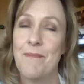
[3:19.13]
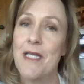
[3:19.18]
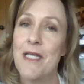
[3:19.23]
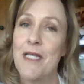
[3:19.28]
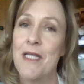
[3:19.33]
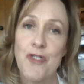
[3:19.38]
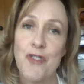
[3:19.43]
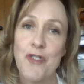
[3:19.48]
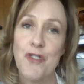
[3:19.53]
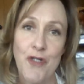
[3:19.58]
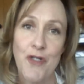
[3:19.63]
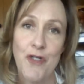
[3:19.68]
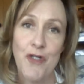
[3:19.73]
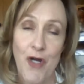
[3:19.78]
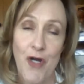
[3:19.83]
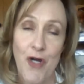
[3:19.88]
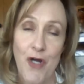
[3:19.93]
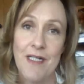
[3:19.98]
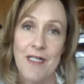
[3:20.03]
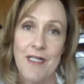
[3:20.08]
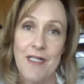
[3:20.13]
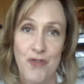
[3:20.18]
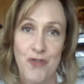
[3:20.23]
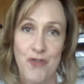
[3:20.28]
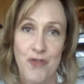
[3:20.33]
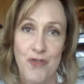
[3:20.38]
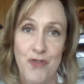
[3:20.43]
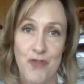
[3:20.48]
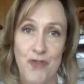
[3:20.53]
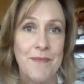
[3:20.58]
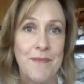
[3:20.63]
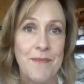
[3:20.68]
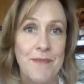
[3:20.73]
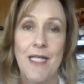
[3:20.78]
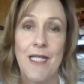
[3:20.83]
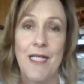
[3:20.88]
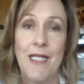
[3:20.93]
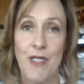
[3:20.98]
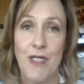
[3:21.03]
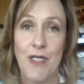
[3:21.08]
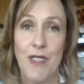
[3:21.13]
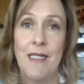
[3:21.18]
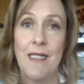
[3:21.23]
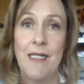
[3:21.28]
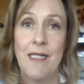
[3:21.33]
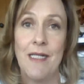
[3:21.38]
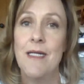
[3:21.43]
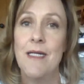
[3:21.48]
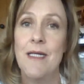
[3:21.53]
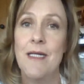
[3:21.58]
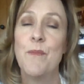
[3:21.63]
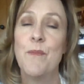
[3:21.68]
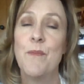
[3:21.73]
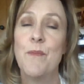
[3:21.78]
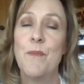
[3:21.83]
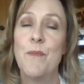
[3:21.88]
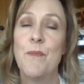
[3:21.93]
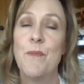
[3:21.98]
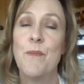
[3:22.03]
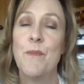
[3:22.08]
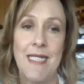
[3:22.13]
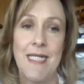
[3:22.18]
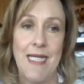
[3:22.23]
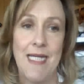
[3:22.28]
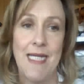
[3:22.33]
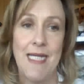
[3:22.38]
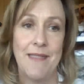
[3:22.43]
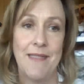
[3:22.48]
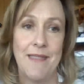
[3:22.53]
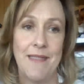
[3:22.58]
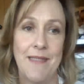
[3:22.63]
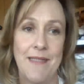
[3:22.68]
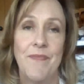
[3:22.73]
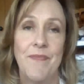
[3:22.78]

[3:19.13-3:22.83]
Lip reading: make sure your yard is trimmed and looking pristine.